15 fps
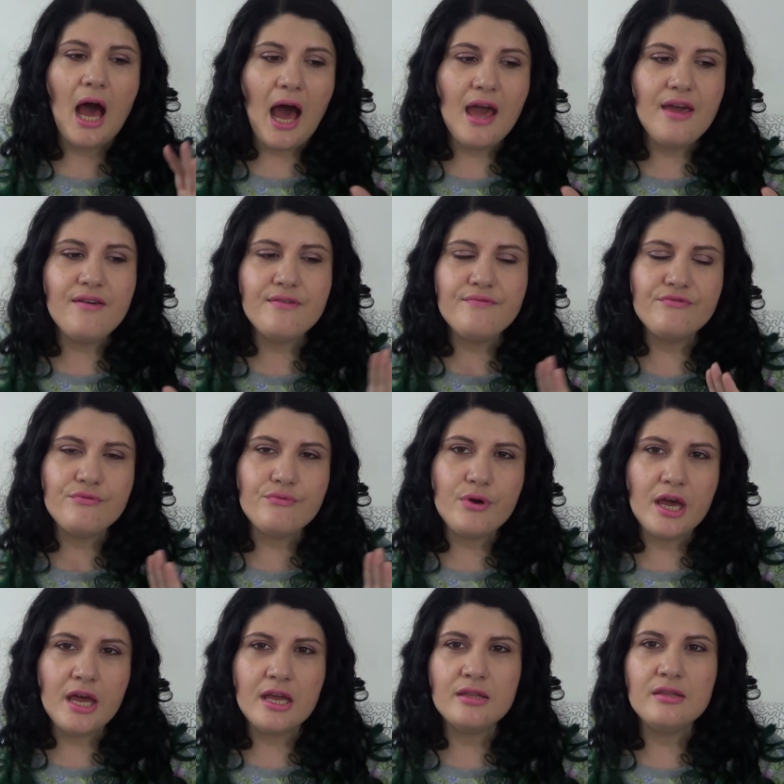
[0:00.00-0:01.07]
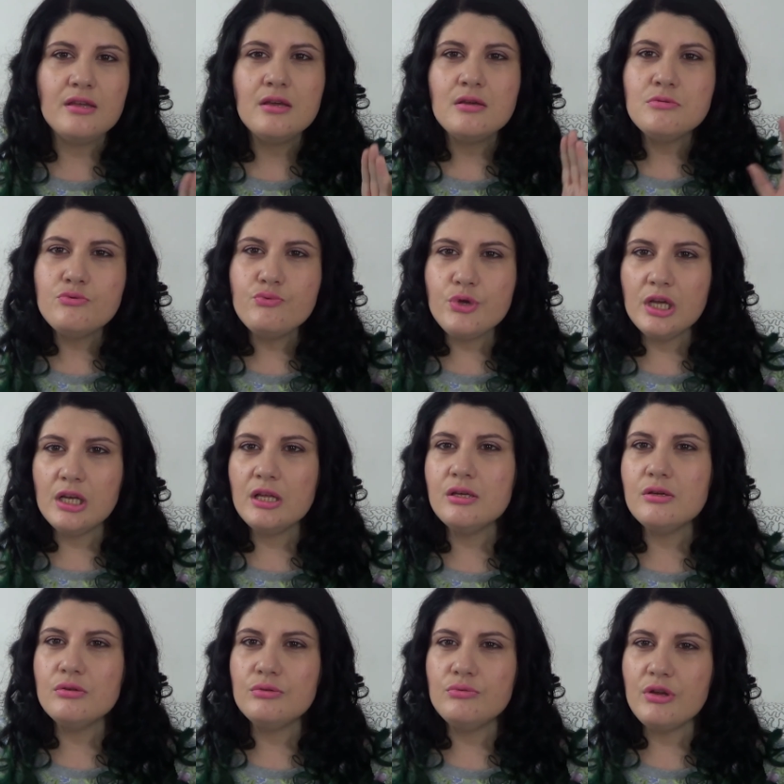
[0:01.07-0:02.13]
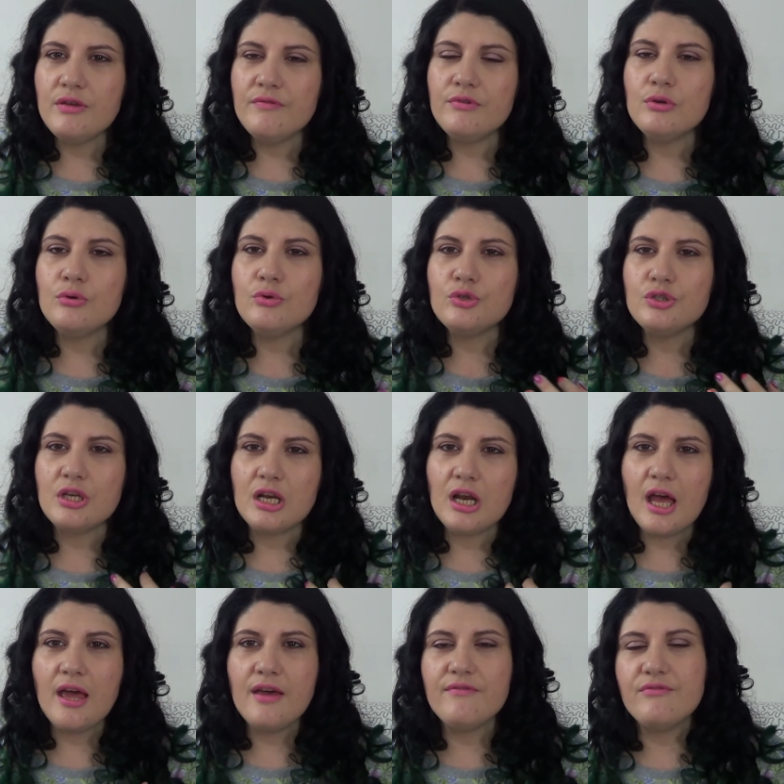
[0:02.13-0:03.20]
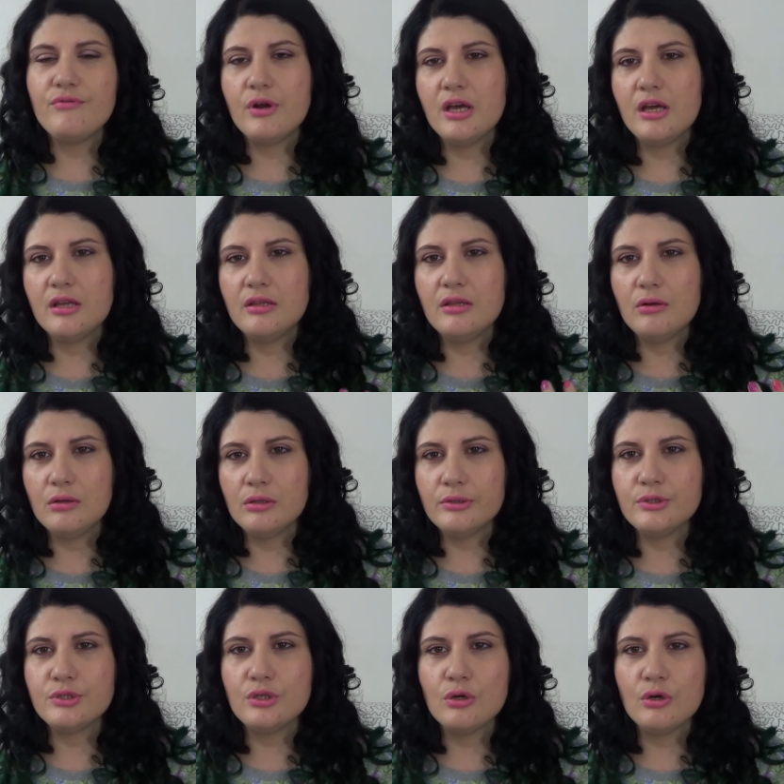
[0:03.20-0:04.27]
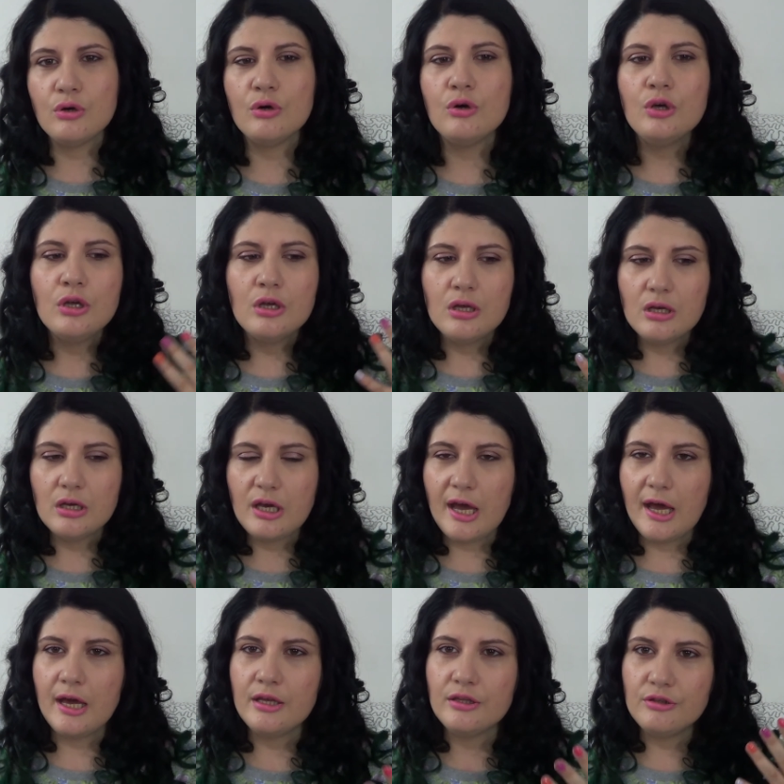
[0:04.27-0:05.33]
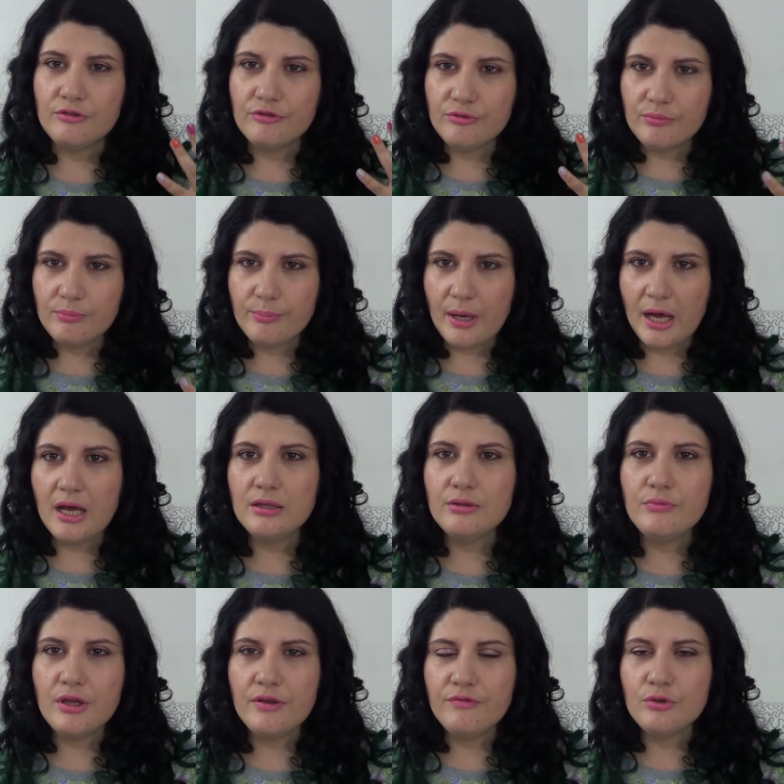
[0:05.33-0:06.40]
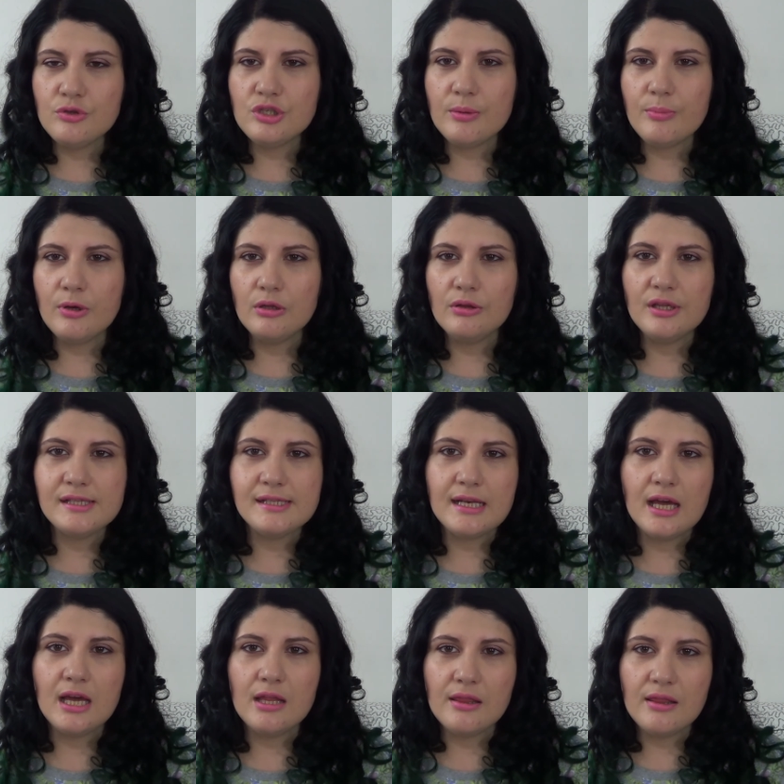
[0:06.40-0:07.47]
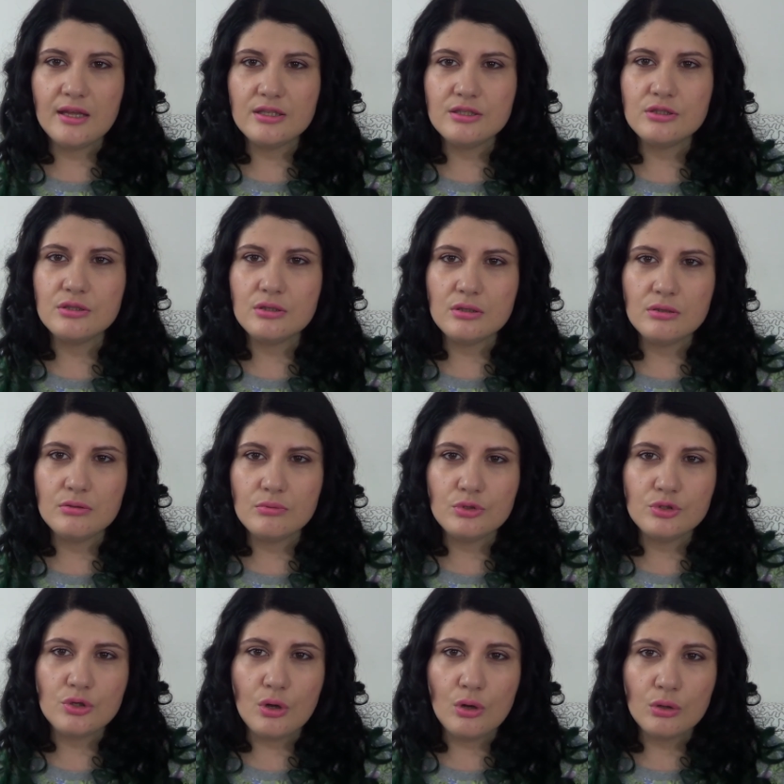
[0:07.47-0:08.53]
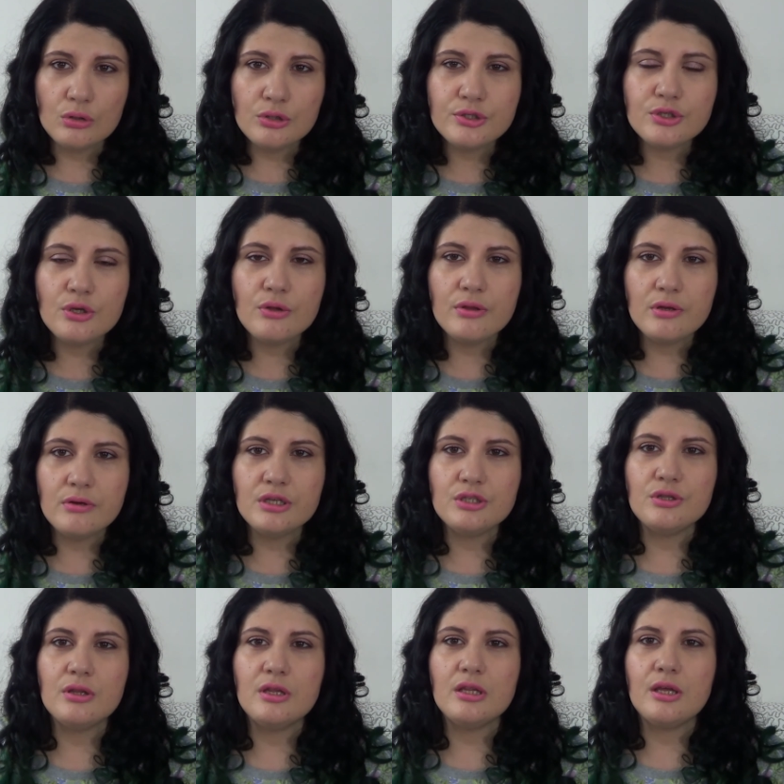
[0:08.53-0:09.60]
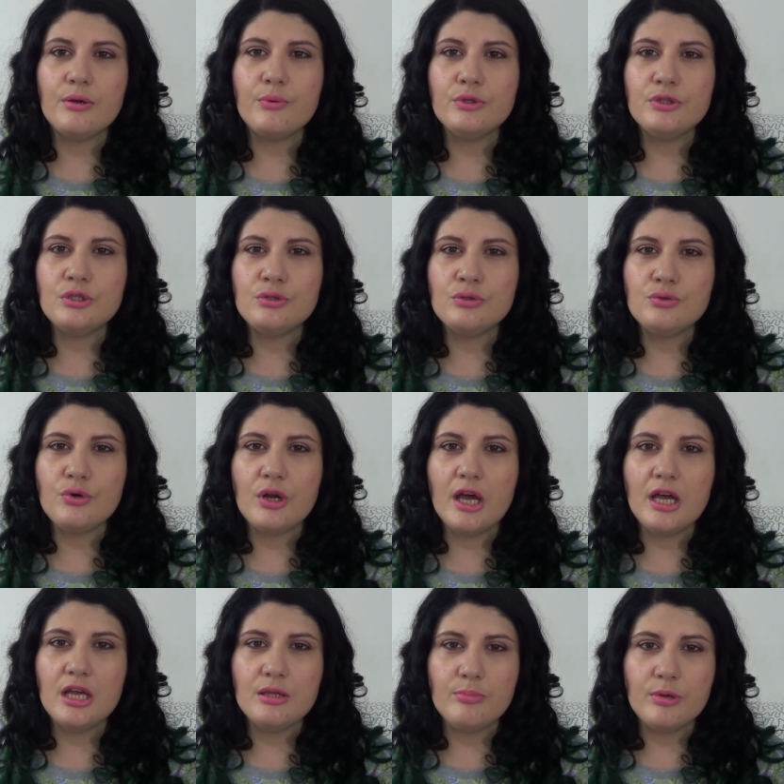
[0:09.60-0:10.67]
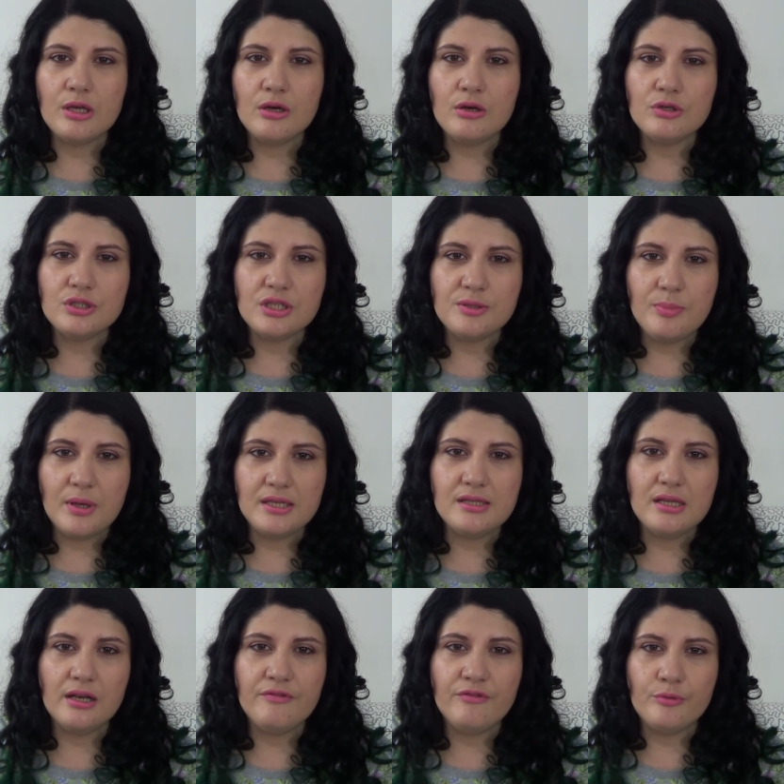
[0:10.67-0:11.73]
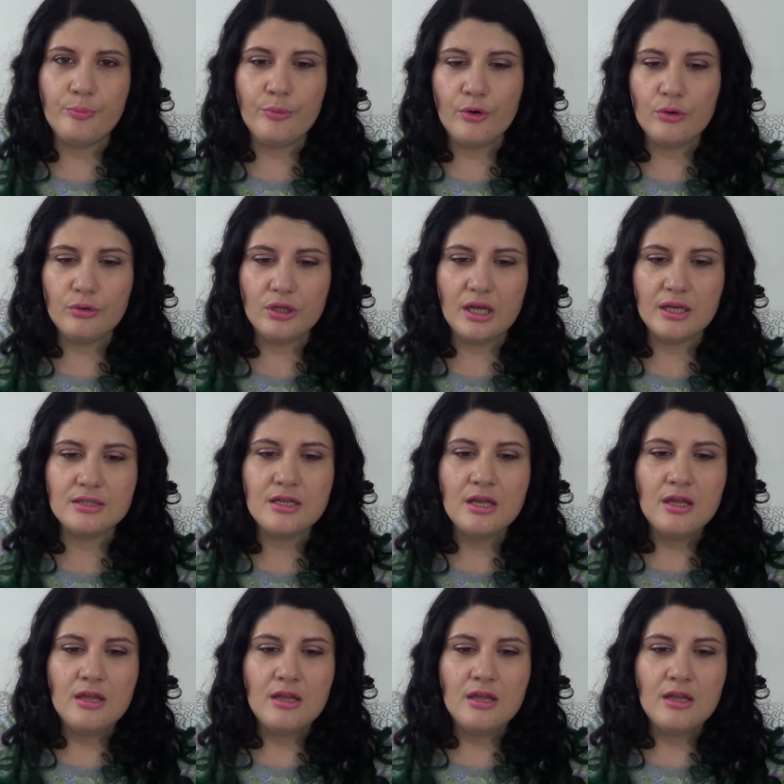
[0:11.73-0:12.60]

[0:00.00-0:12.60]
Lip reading: I have read really good reviews, and I have read also kind of bad reviews about this line. That was also the reason that I wanted to try it, because especially for products